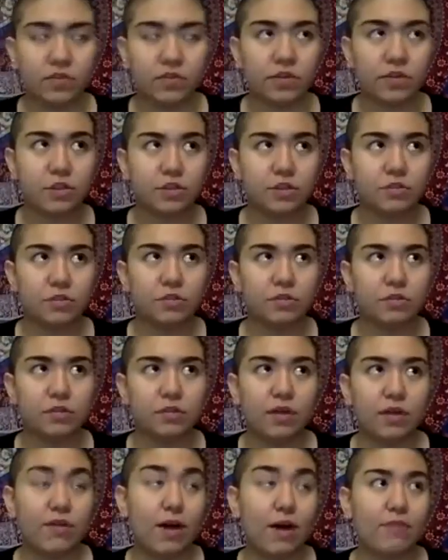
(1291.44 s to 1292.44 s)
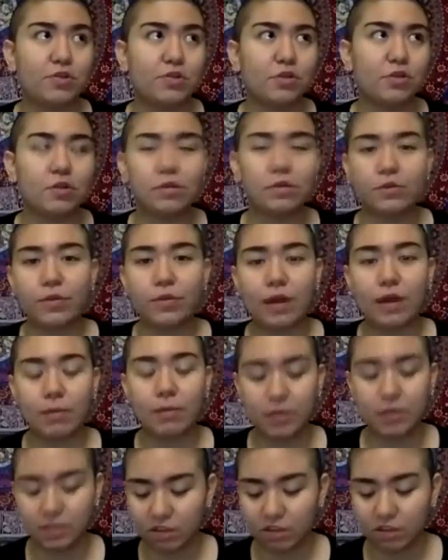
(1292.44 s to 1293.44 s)
true. I've struggled with that
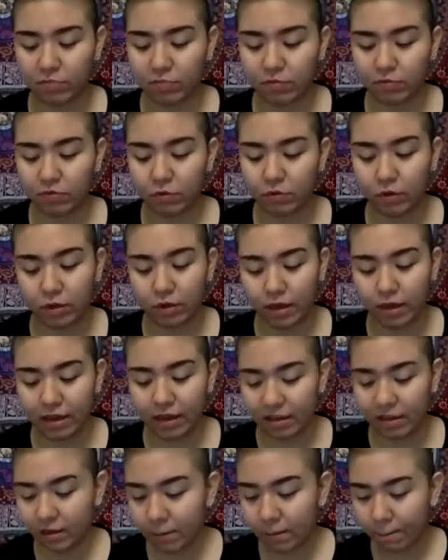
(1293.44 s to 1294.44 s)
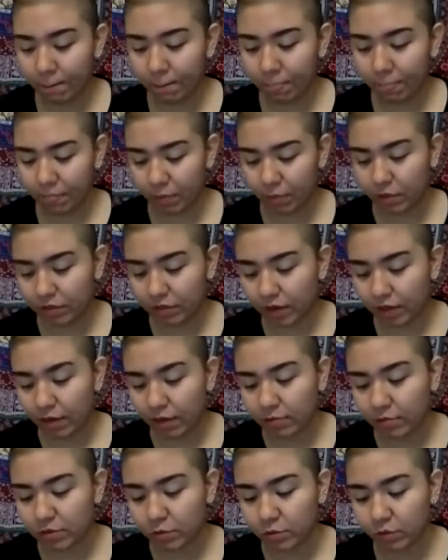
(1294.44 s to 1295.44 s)
myself before. Like, there were
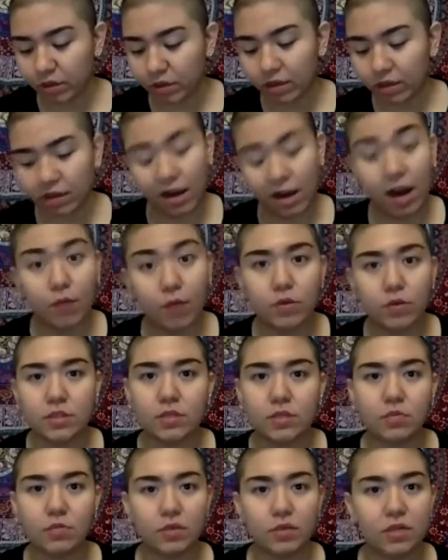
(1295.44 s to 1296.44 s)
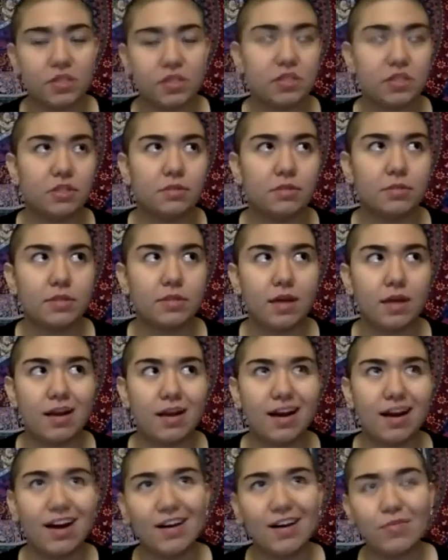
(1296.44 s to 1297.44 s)
times where I was in relationships that
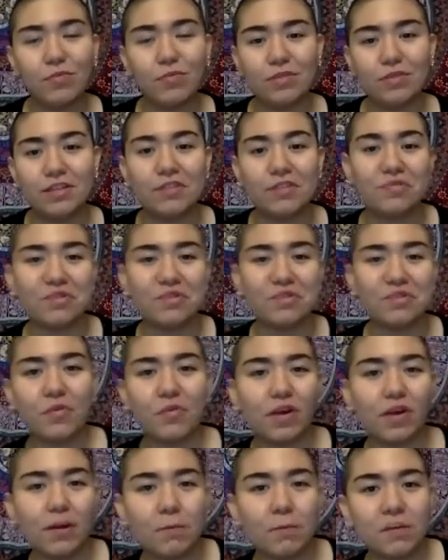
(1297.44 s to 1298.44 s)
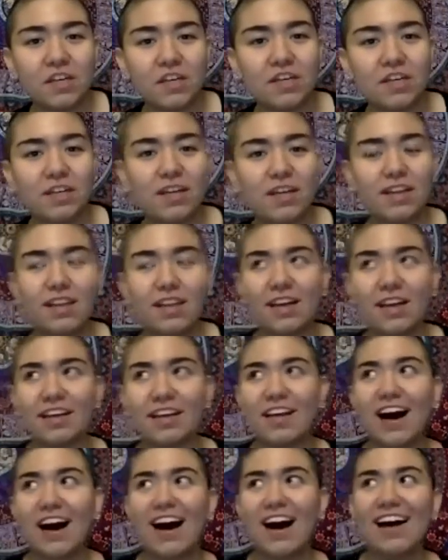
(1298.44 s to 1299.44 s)
I didn't really want to be in, and like
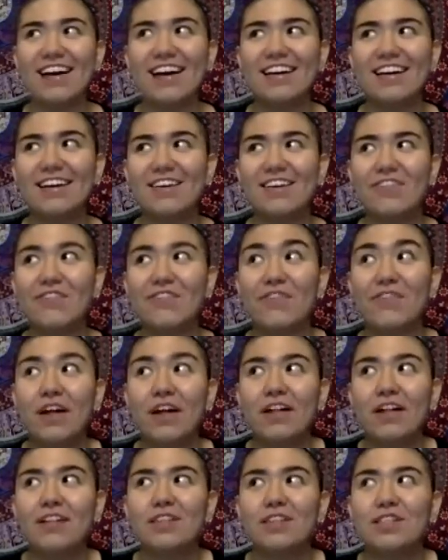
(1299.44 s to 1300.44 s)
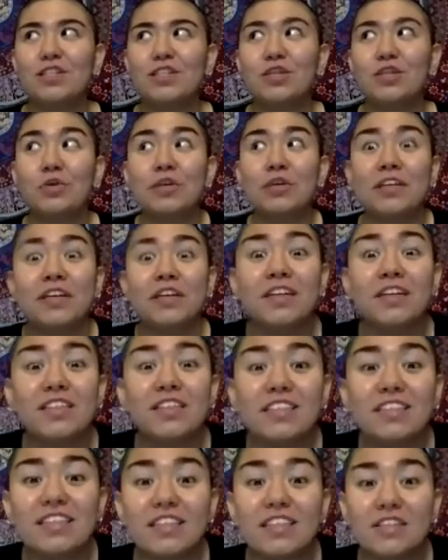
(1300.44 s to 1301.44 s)
I felt too
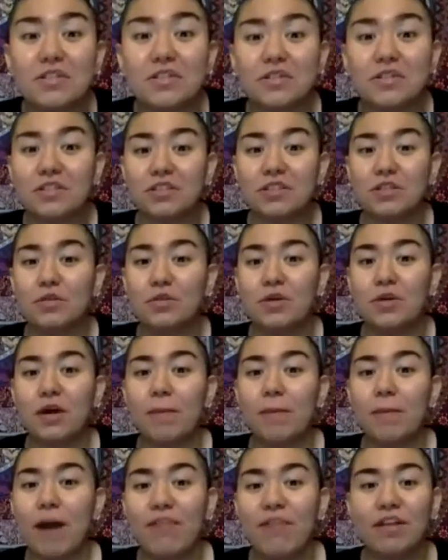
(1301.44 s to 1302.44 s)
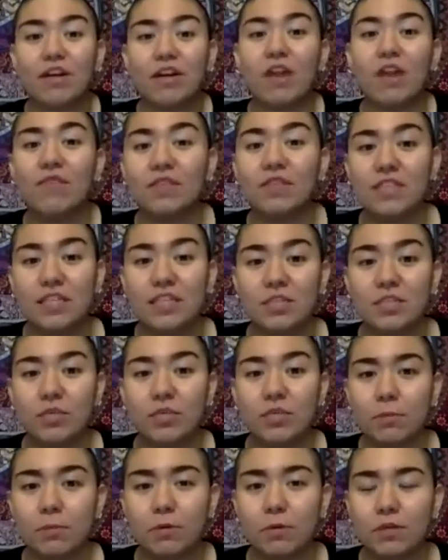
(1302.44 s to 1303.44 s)
guilty to have that conversation with the
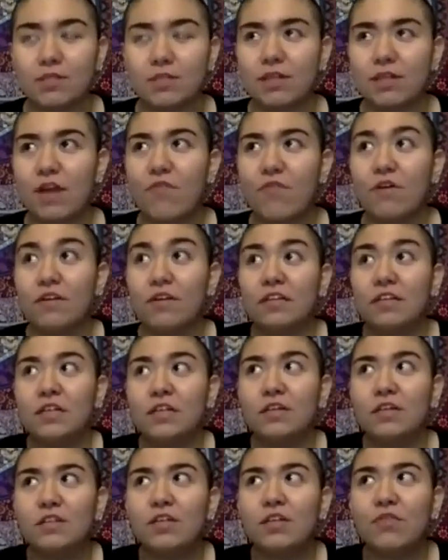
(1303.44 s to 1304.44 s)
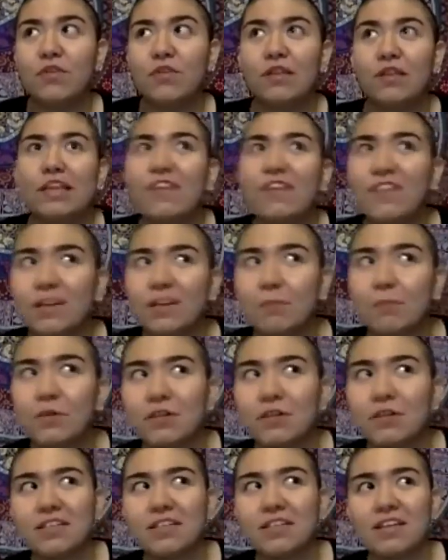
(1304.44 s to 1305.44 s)
person. I felt guilty for leaving the
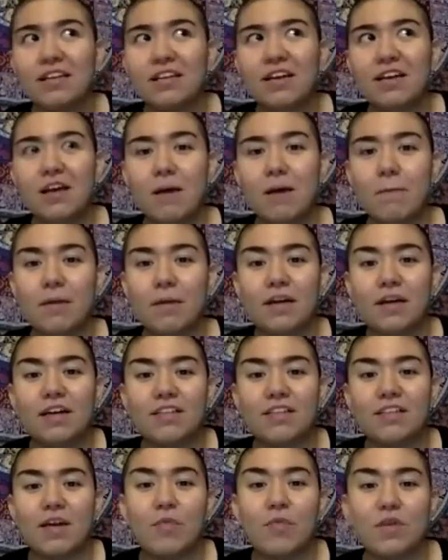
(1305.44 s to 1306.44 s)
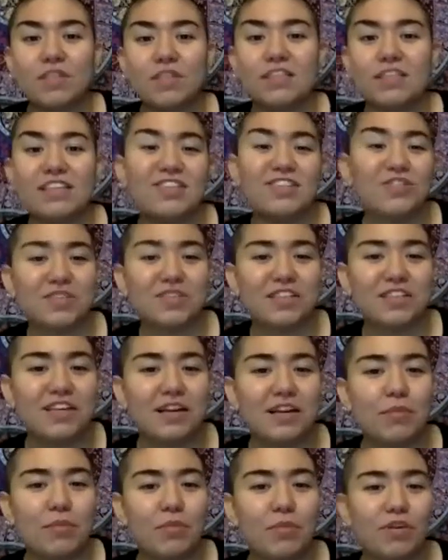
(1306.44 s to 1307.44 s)
person because I wasn't interested
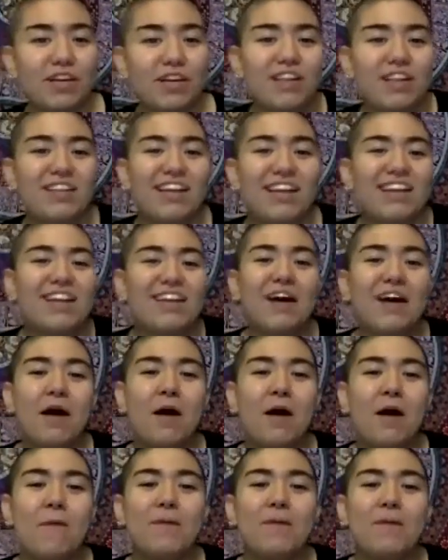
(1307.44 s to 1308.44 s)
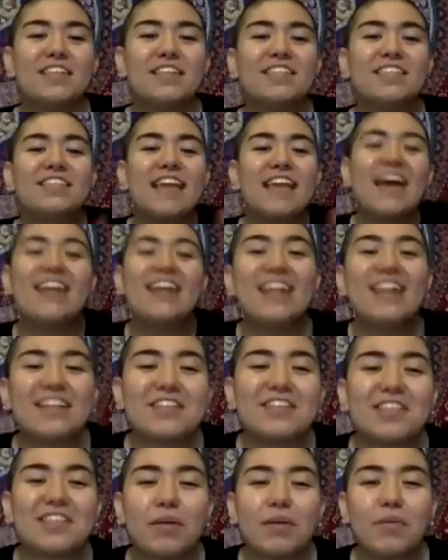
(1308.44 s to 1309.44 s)
anymore. That like because saying that to
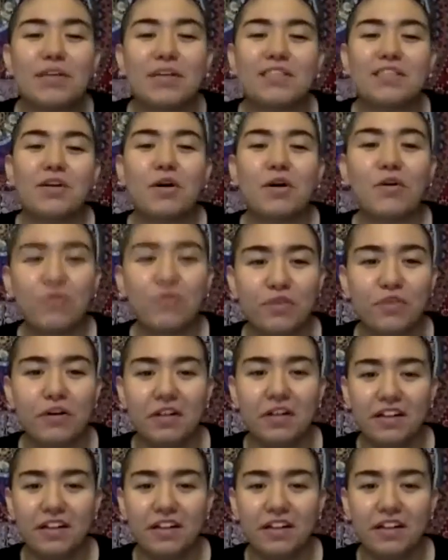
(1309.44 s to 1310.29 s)
someone is hurtful.